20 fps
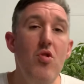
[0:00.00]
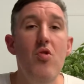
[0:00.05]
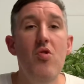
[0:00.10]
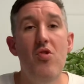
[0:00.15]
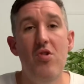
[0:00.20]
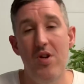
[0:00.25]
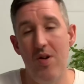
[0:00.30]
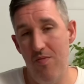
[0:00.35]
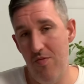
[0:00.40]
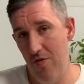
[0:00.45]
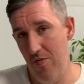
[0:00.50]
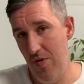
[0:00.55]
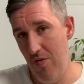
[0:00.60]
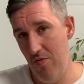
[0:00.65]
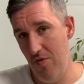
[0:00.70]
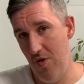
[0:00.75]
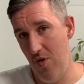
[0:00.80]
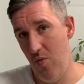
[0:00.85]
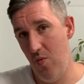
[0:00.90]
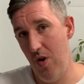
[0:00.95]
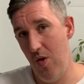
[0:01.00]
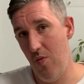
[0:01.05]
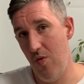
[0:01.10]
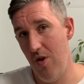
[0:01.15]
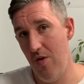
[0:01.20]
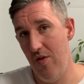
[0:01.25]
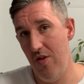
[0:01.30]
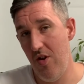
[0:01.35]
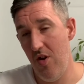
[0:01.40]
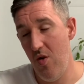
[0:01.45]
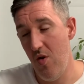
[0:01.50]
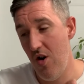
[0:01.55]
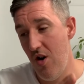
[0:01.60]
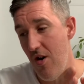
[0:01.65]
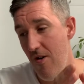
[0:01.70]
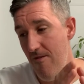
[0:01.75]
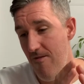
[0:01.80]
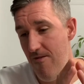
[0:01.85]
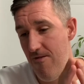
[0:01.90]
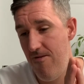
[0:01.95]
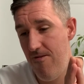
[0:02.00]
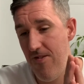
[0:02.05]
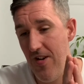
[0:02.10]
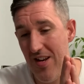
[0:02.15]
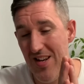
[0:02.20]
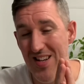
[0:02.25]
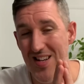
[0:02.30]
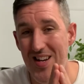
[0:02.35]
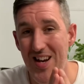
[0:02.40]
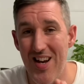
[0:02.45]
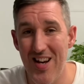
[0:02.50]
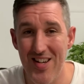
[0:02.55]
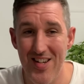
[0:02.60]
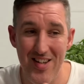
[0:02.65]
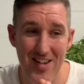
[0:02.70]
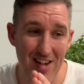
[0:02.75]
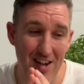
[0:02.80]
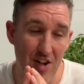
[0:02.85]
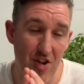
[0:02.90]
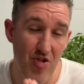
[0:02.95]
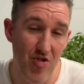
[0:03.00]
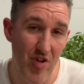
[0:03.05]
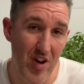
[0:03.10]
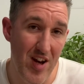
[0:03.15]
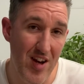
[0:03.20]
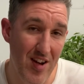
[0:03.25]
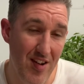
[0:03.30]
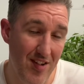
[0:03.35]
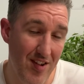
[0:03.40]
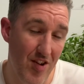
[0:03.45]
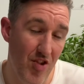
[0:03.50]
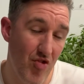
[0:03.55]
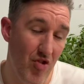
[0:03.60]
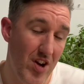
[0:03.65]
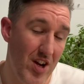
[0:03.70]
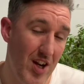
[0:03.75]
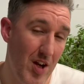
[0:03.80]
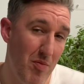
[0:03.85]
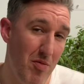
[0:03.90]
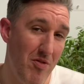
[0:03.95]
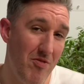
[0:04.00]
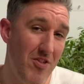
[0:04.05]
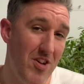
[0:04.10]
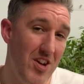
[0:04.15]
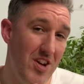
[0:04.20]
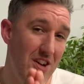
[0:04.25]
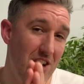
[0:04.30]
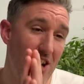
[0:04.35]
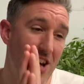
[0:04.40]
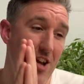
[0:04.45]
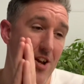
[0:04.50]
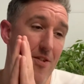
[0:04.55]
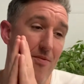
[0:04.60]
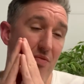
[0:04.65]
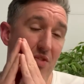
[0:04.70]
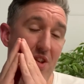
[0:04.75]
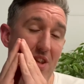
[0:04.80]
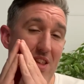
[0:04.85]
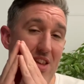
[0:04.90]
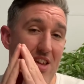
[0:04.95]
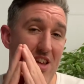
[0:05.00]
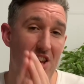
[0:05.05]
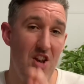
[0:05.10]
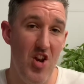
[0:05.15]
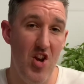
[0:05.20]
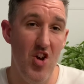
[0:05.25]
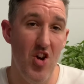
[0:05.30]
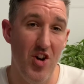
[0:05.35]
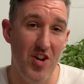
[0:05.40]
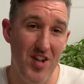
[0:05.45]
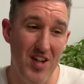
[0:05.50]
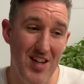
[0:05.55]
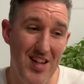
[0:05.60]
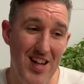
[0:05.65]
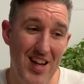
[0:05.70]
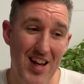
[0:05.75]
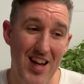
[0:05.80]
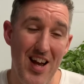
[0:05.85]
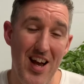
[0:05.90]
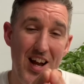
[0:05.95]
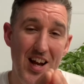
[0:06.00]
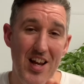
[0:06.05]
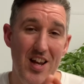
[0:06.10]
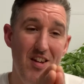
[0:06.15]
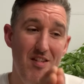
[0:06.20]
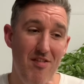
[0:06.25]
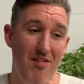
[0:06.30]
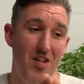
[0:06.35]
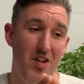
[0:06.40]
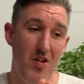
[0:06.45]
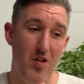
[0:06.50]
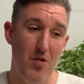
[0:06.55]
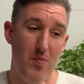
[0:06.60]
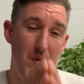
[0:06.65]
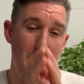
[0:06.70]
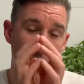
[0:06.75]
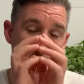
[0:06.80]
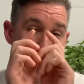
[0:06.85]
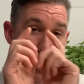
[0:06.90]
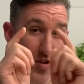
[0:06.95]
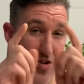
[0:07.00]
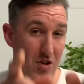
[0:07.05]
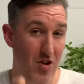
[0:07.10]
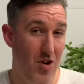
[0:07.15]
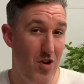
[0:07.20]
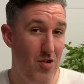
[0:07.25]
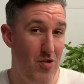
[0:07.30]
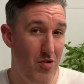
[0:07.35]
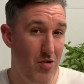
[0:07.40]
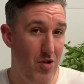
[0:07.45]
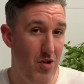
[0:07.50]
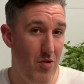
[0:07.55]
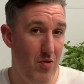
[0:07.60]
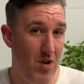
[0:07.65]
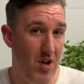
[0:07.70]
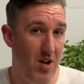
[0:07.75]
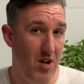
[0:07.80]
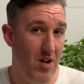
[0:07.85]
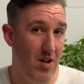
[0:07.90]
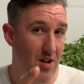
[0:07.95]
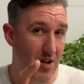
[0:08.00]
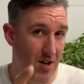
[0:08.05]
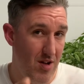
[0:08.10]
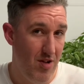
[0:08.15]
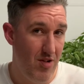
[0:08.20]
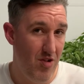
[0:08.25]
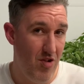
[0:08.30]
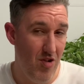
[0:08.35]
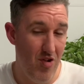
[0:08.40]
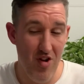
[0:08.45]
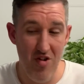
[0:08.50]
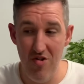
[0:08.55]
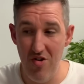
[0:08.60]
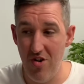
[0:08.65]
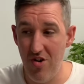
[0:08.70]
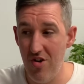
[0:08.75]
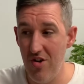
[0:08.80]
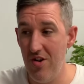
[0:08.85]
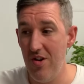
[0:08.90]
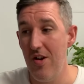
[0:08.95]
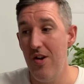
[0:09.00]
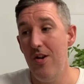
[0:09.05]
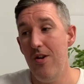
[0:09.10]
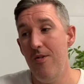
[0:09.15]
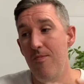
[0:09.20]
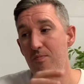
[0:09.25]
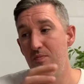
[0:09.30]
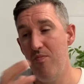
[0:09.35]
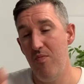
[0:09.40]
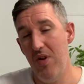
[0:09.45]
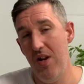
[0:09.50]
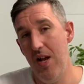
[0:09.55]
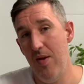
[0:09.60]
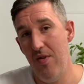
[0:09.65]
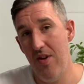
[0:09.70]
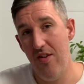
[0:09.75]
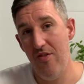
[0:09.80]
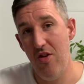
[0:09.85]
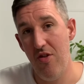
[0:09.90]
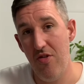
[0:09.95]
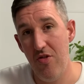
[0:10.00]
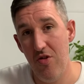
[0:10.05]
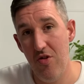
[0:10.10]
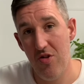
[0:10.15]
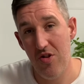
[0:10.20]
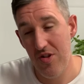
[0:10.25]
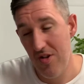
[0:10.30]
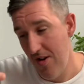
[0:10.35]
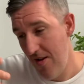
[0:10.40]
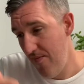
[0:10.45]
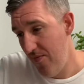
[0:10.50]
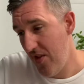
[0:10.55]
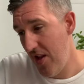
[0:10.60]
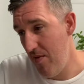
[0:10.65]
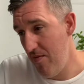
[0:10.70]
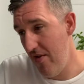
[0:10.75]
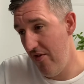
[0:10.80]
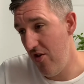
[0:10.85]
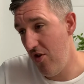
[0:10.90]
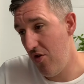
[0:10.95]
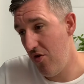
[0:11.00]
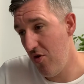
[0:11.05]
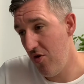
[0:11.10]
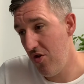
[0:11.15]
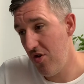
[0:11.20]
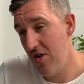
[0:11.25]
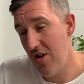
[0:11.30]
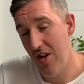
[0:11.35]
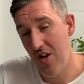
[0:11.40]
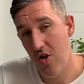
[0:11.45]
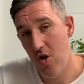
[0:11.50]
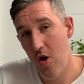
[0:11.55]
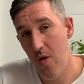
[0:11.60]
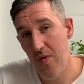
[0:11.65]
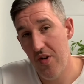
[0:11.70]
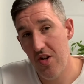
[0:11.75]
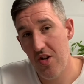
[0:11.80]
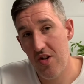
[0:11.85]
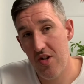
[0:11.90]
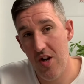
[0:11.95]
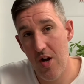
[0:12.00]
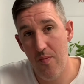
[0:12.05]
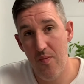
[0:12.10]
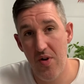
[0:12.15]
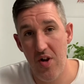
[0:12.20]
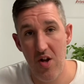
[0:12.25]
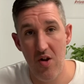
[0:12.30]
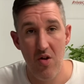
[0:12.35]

number of people that we work with who are fantastic trainers and training providers, so this is not a dig at any of those people, and you know who you are, you know you're good. But let me have your thoughts. Let me have your thoughts in the comments down below.